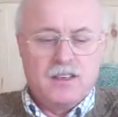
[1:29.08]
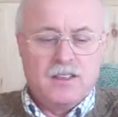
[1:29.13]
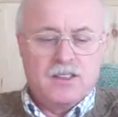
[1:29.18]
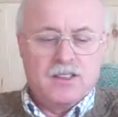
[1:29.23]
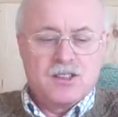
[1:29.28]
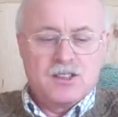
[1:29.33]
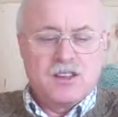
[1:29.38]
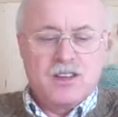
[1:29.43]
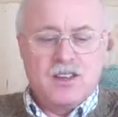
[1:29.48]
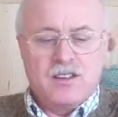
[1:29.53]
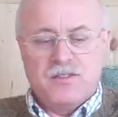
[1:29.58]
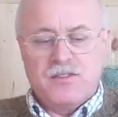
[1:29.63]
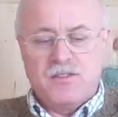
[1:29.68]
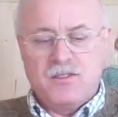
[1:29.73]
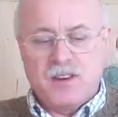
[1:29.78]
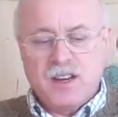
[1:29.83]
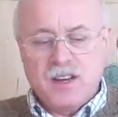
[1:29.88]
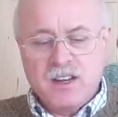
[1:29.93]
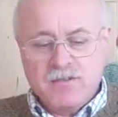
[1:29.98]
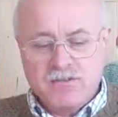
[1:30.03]
State
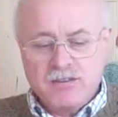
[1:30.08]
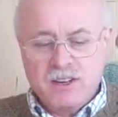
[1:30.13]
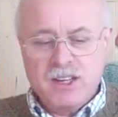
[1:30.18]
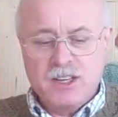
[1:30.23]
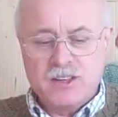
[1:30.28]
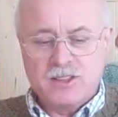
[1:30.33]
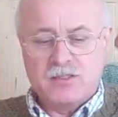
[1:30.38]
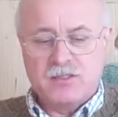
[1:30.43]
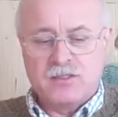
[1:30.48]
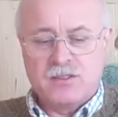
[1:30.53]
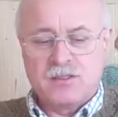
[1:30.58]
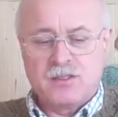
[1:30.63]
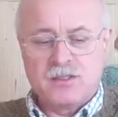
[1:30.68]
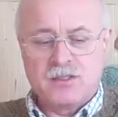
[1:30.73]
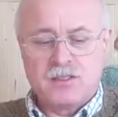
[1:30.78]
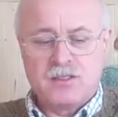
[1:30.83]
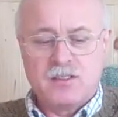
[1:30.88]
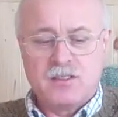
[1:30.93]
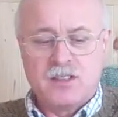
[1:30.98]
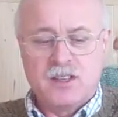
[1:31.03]
5
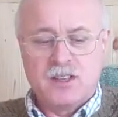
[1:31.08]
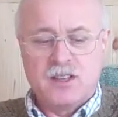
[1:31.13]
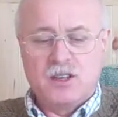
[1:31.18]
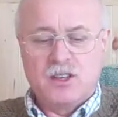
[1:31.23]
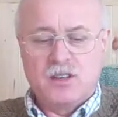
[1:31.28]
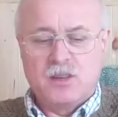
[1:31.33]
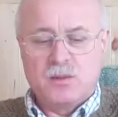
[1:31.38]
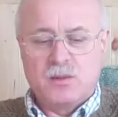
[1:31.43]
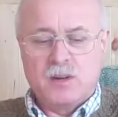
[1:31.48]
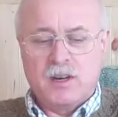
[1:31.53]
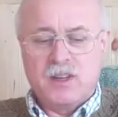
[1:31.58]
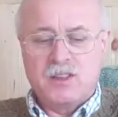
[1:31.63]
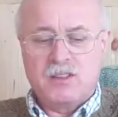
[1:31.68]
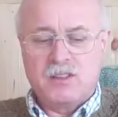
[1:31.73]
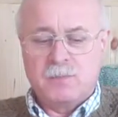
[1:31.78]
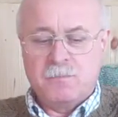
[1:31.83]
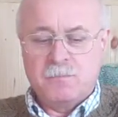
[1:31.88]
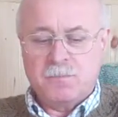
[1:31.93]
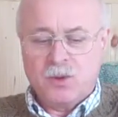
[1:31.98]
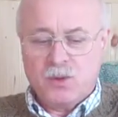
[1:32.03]
reasons why it's
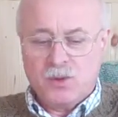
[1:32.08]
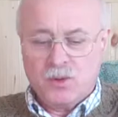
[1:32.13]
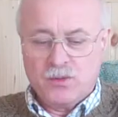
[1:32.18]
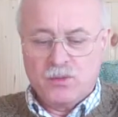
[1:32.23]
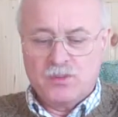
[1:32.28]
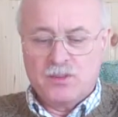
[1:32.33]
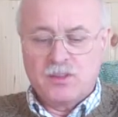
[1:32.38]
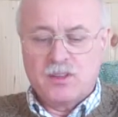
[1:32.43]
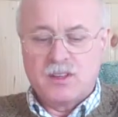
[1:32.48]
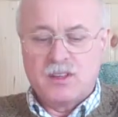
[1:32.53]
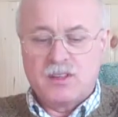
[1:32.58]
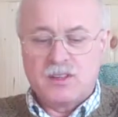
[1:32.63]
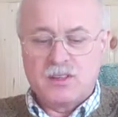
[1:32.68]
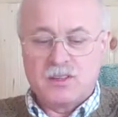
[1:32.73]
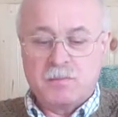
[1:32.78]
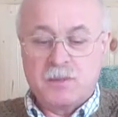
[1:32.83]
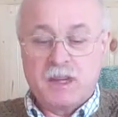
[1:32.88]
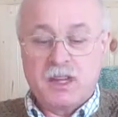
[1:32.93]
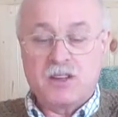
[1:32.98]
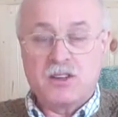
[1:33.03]
important to
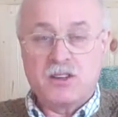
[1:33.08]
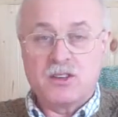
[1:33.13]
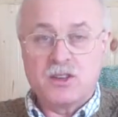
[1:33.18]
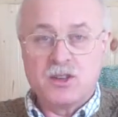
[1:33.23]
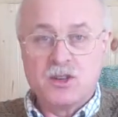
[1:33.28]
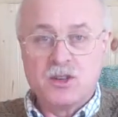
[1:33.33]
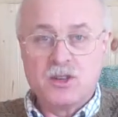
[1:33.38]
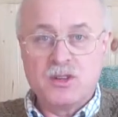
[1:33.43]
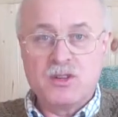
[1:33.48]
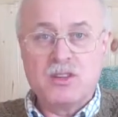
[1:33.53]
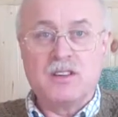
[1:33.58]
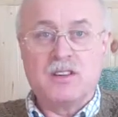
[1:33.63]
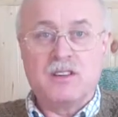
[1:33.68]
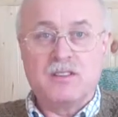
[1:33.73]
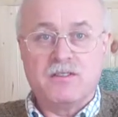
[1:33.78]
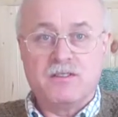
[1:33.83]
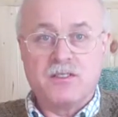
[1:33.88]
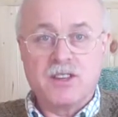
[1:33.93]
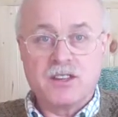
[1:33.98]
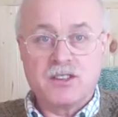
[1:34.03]
make a good
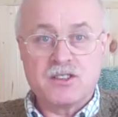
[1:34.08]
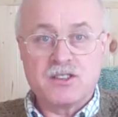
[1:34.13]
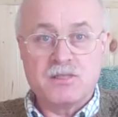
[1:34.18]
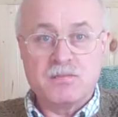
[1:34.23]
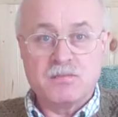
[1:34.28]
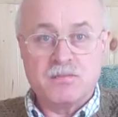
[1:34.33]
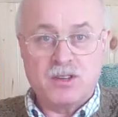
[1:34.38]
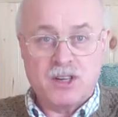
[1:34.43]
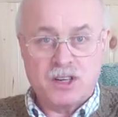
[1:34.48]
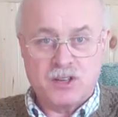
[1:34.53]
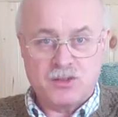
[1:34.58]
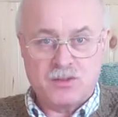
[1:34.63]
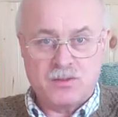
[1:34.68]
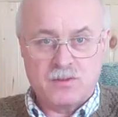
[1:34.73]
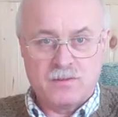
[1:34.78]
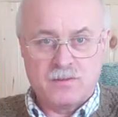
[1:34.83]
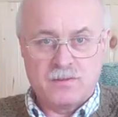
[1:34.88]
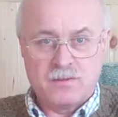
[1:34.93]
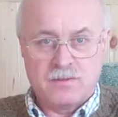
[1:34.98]
first impression.